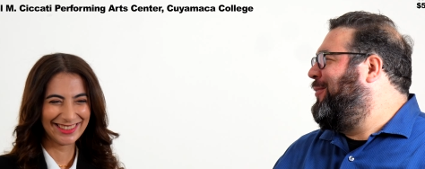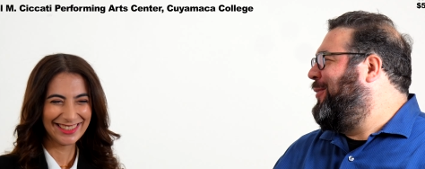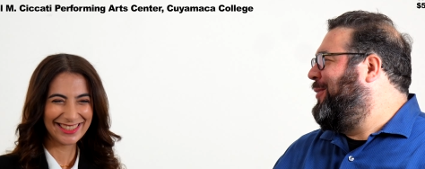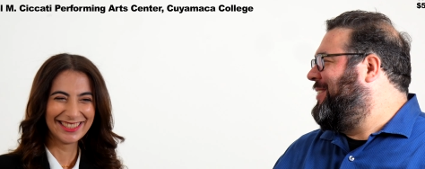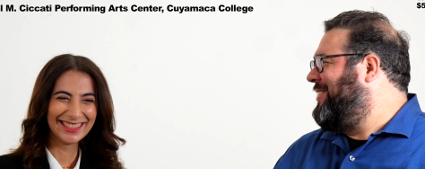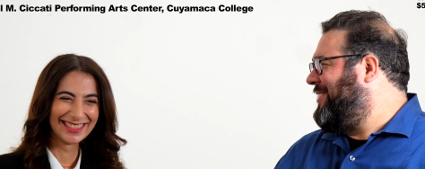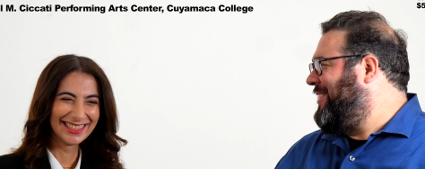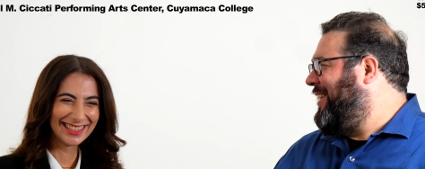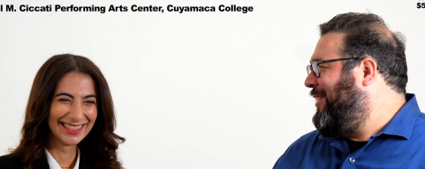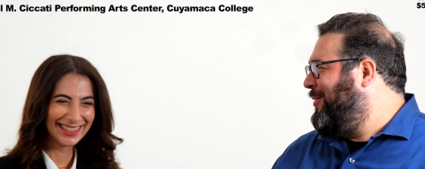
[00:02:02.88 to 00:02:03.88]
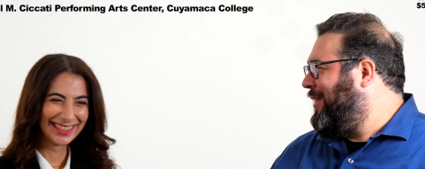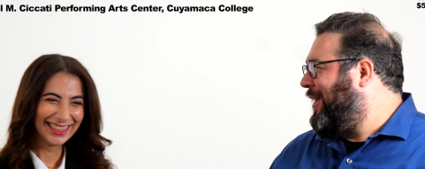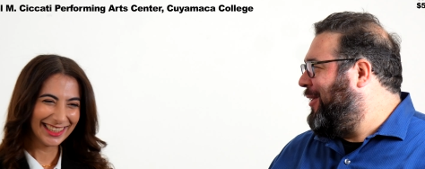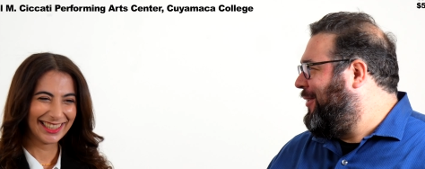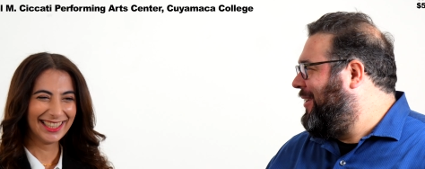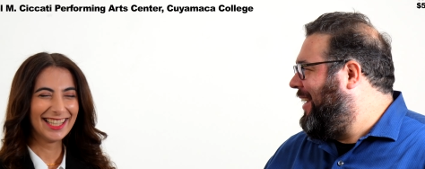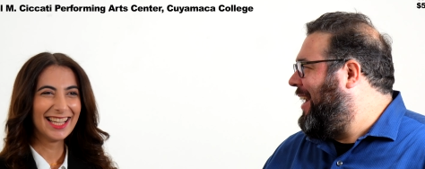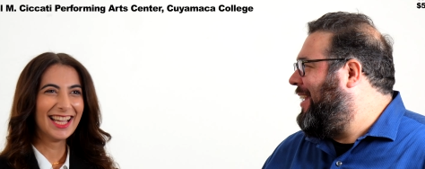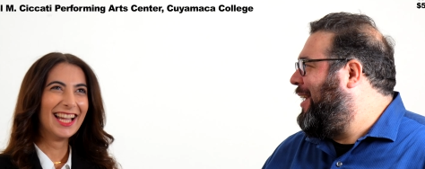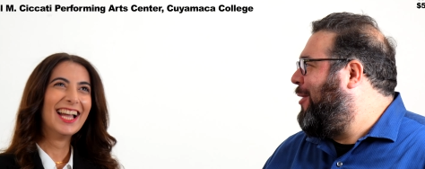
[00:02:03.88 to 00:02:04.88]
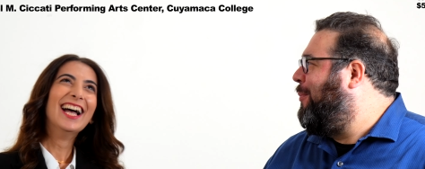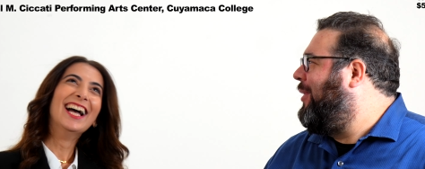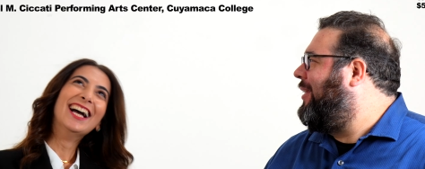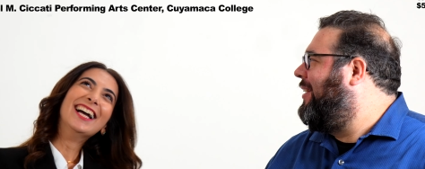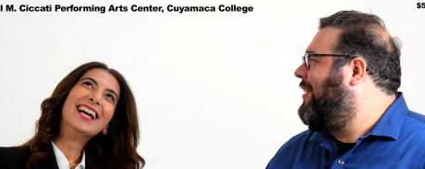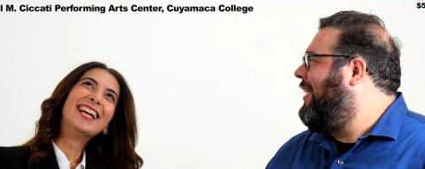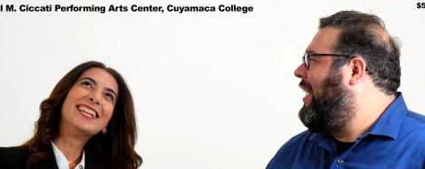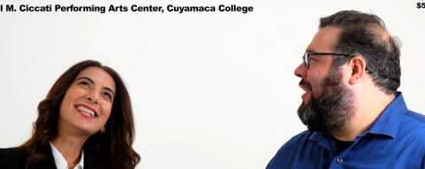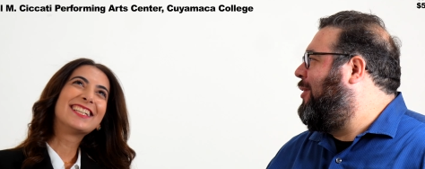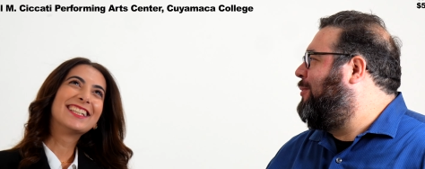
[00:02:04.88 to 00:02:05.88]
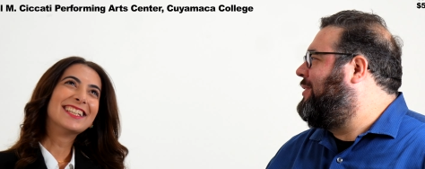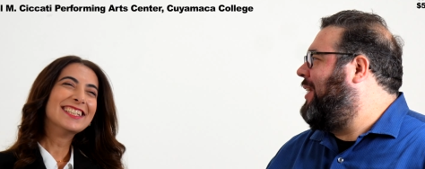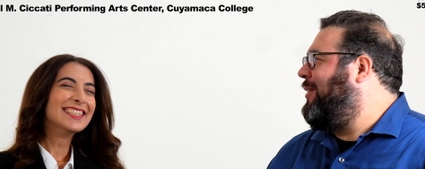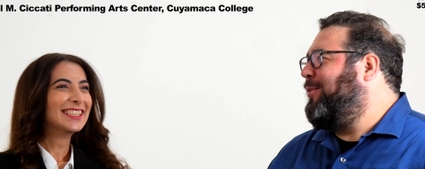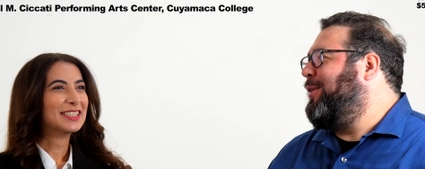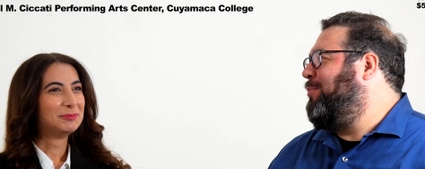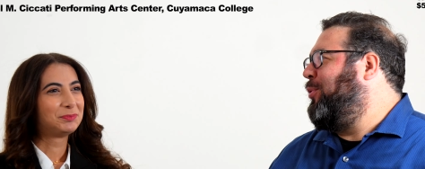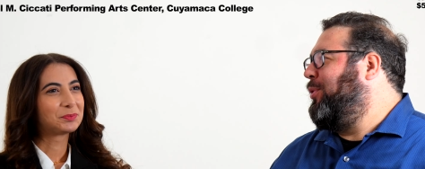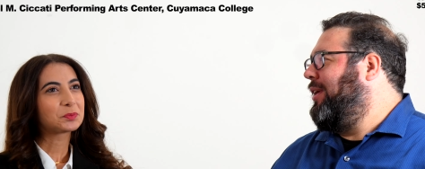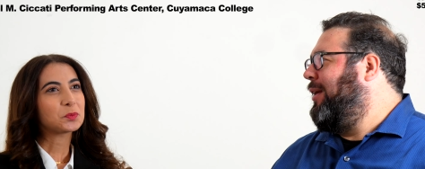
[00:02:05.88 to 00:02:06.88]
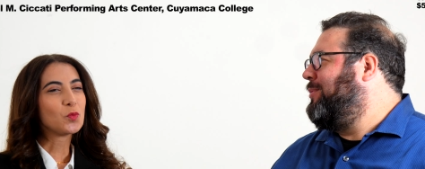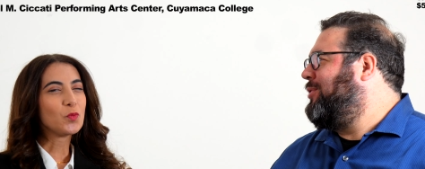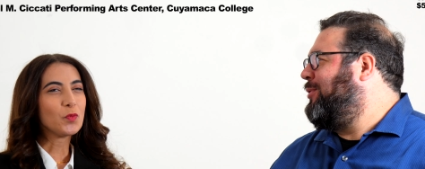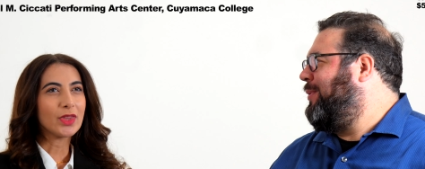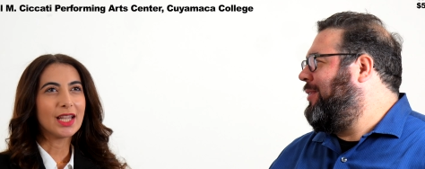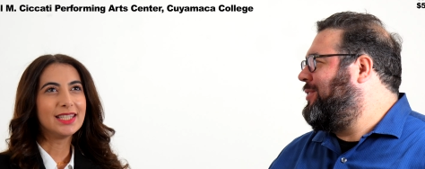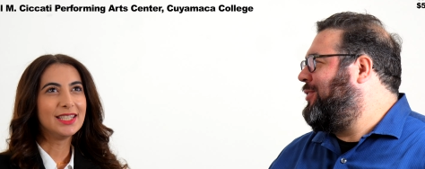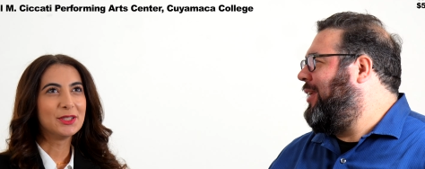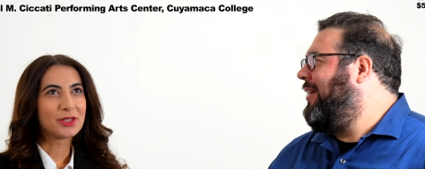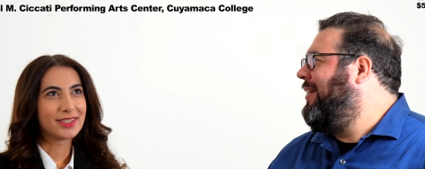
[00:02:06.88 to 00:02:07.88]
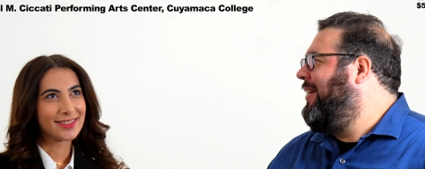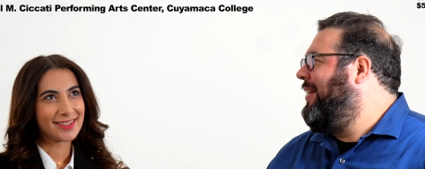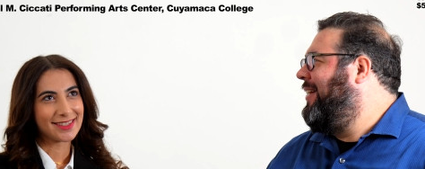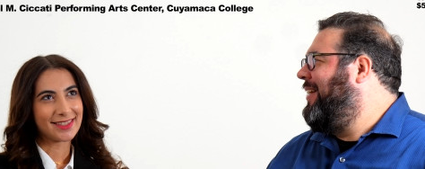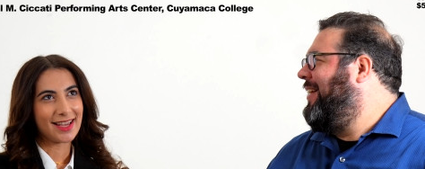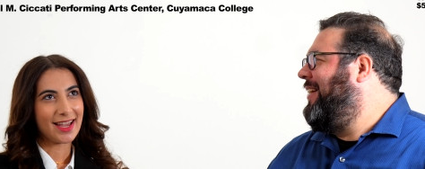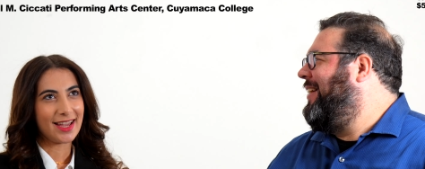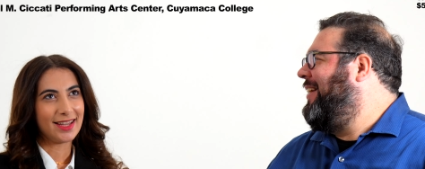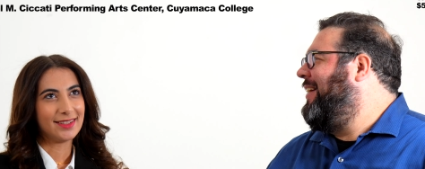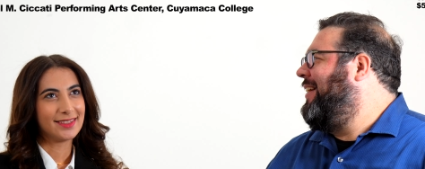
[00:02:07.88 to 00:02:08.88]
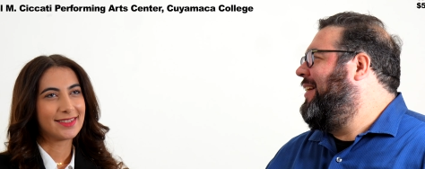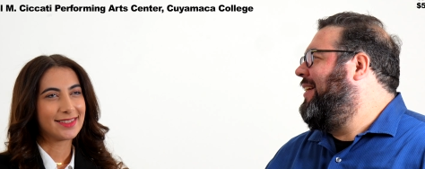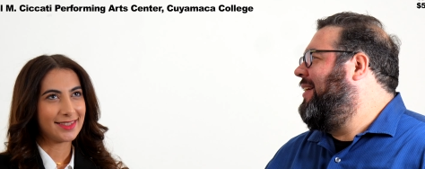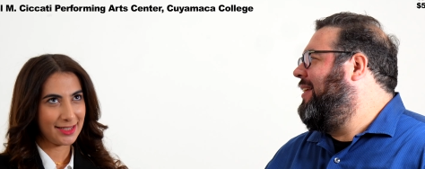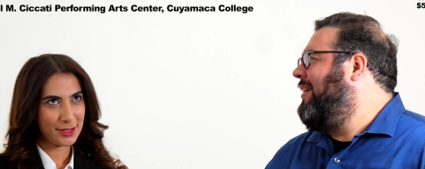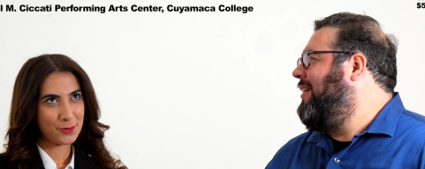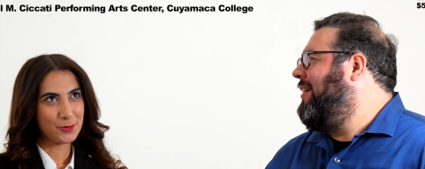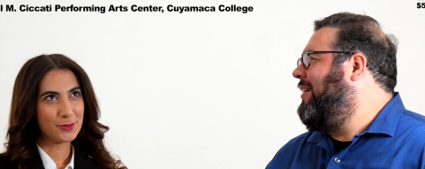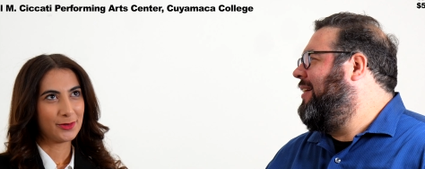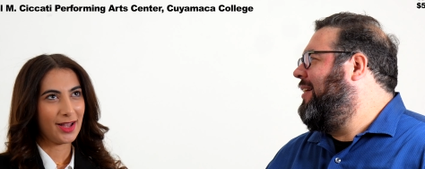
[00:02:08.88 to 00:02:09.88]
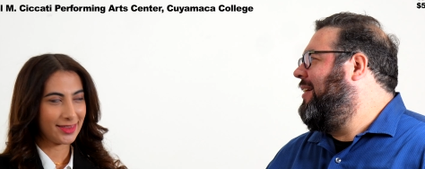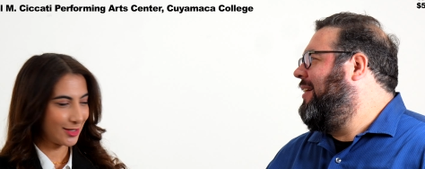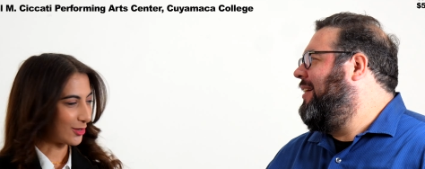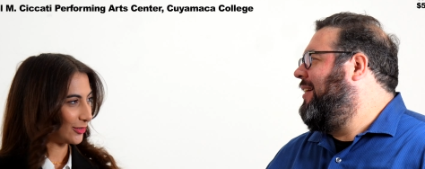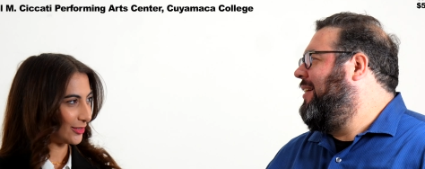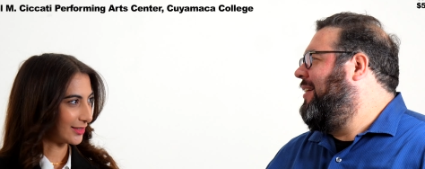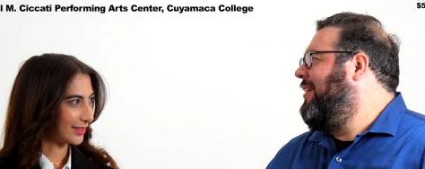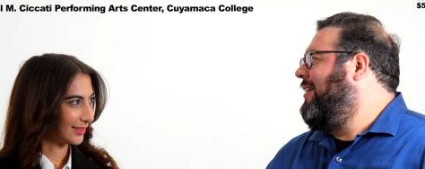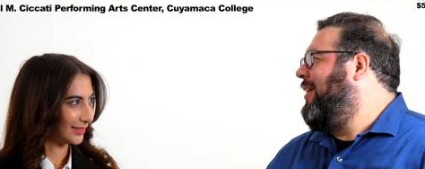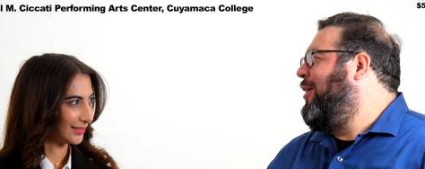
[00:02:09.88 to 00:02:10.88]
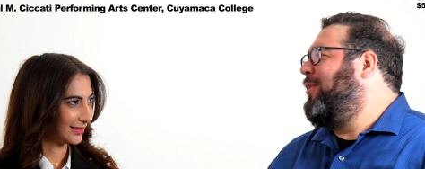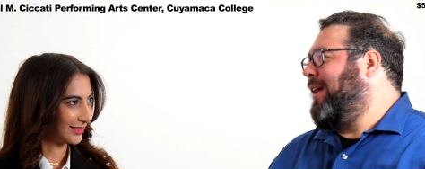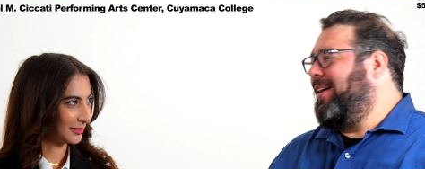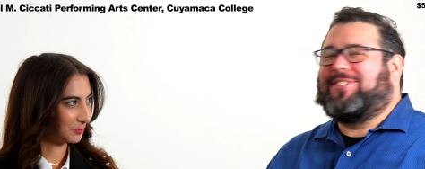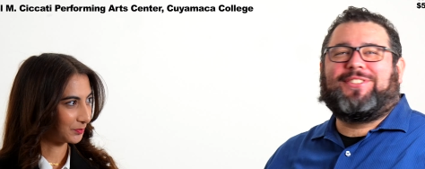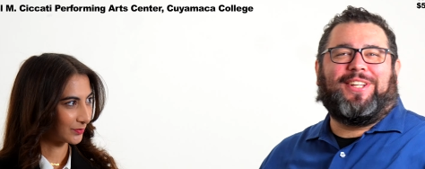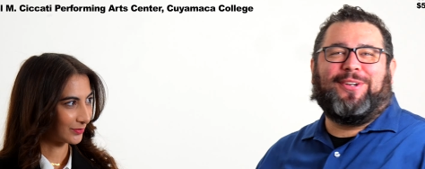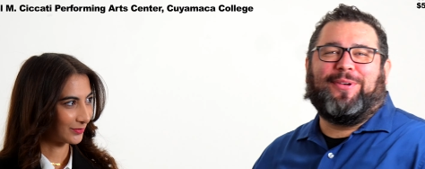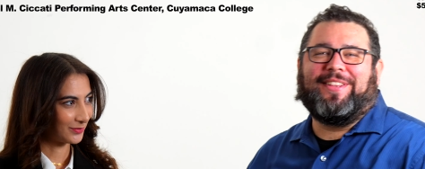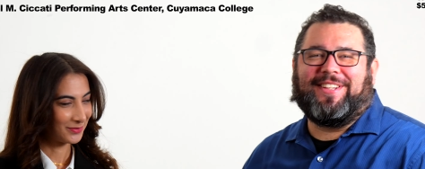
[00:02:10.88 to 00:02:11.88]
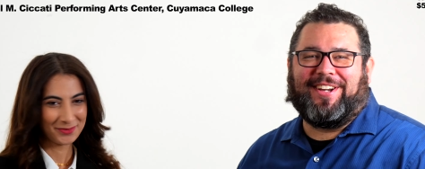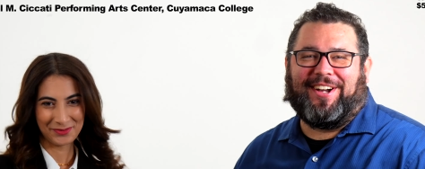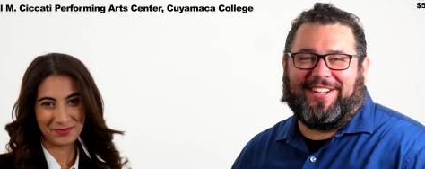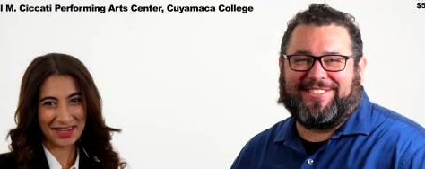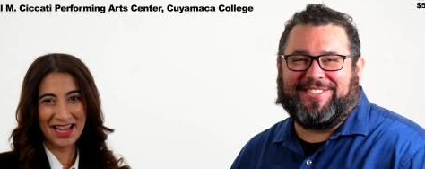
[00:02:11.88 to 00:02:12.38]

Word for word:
Speaker 1: forward to seeing you there in Arabic? And I'll say it really poorly, I'm sure, but I'll try. You
Speaker 2: can just say, see you at the concert.
Speaker 1: Oh, okay. See you at the concert.